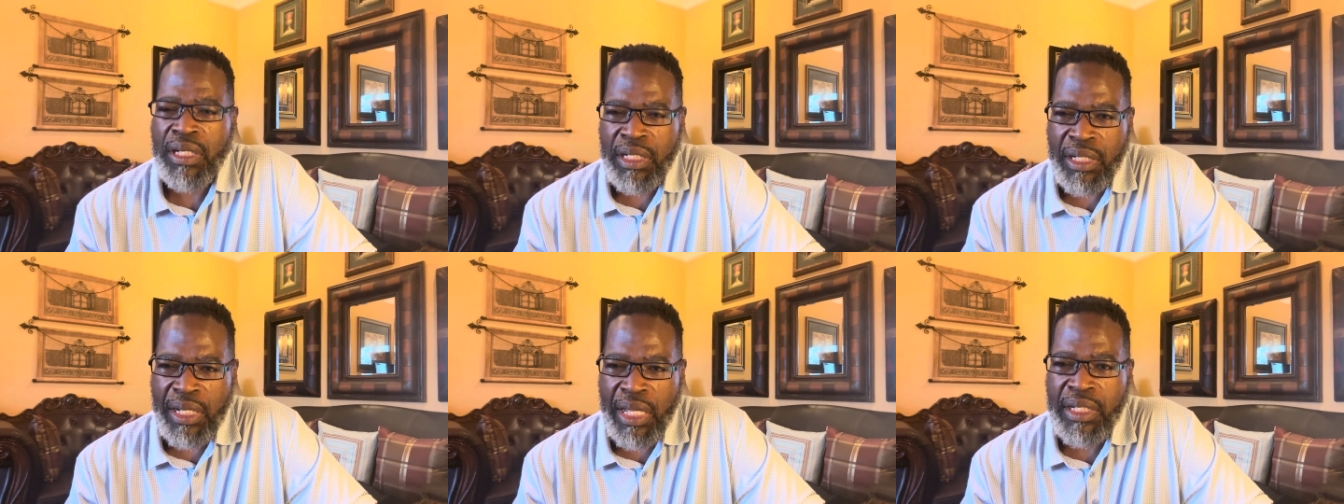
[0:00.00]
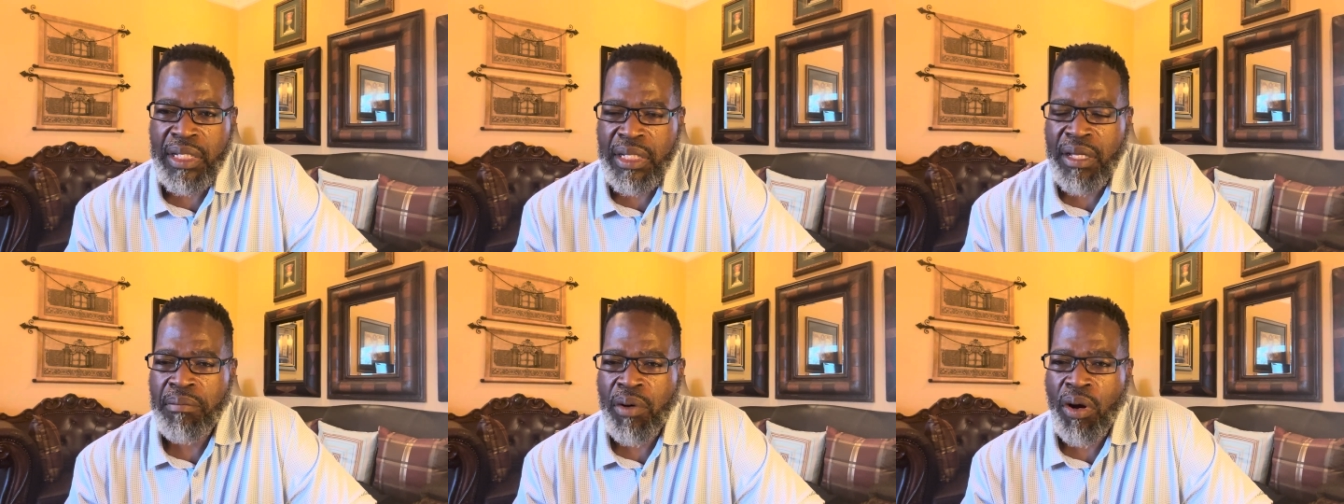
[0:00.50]
let
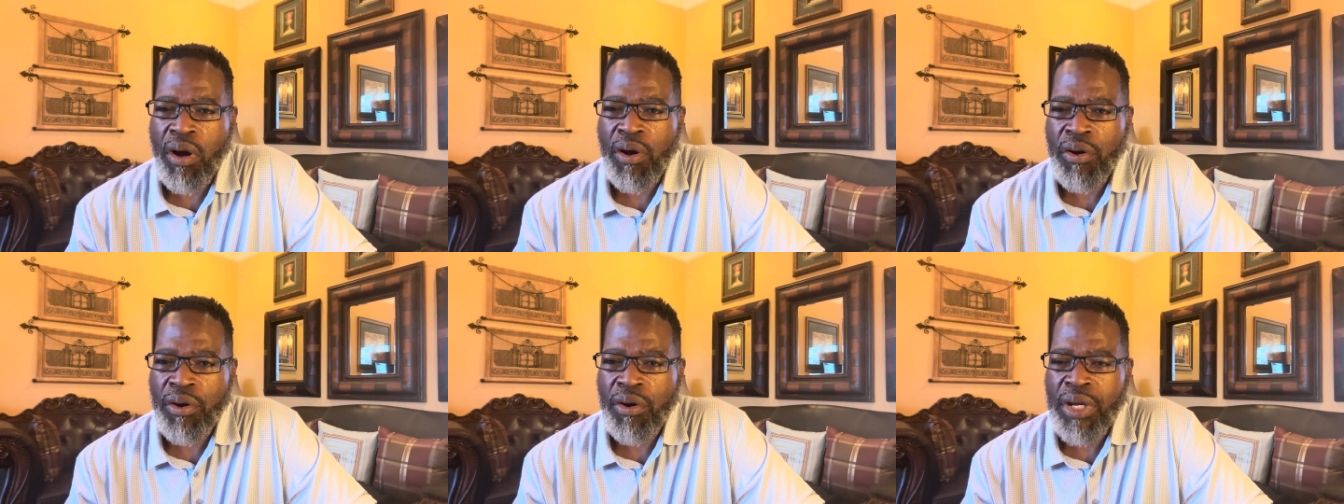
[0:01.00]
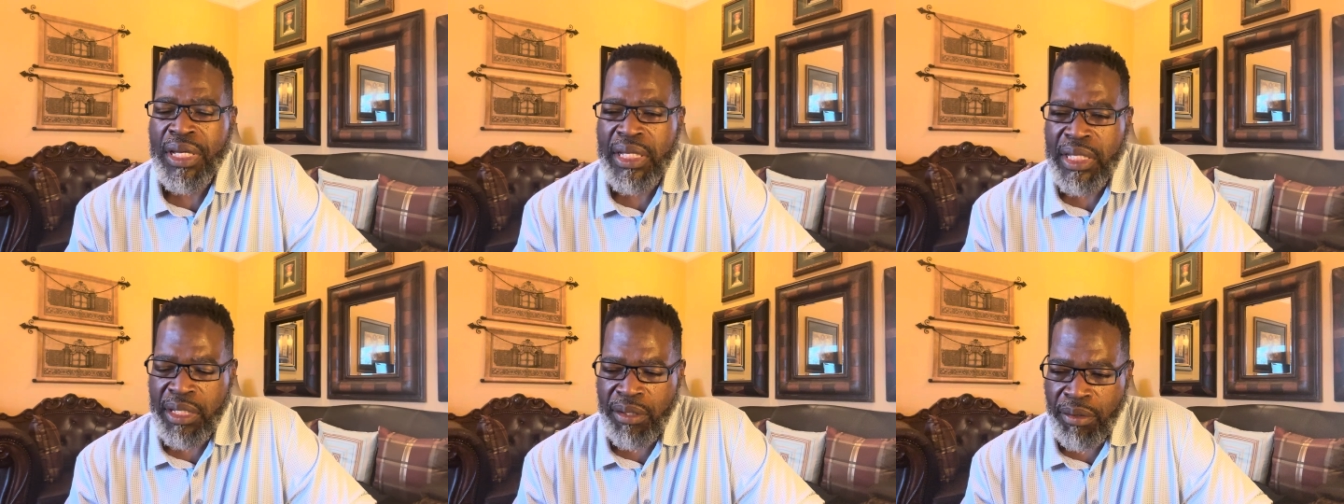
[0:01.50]
him or her
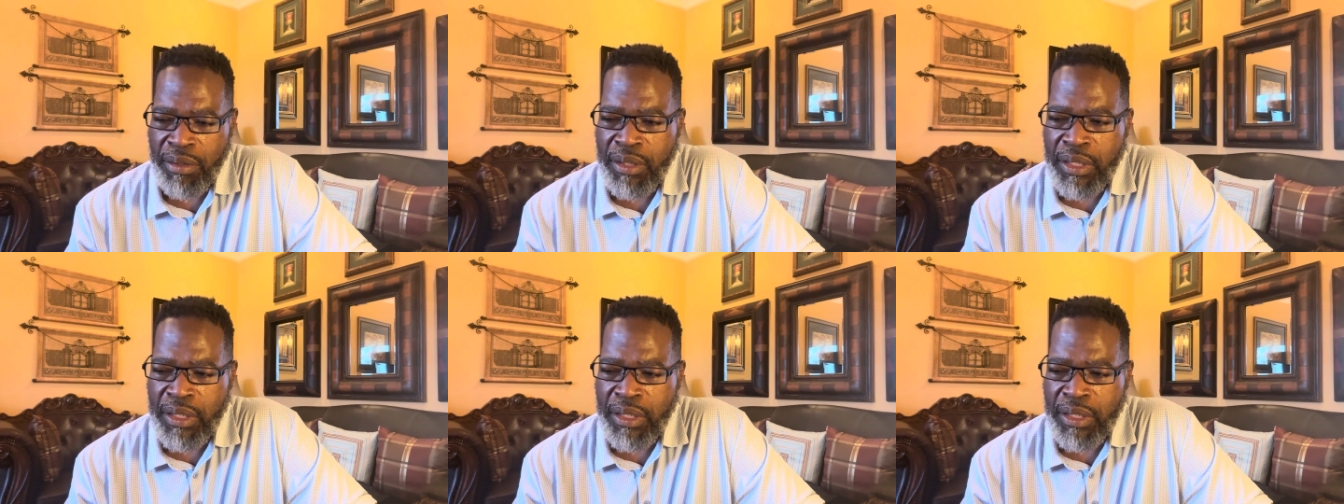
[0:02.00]
hear.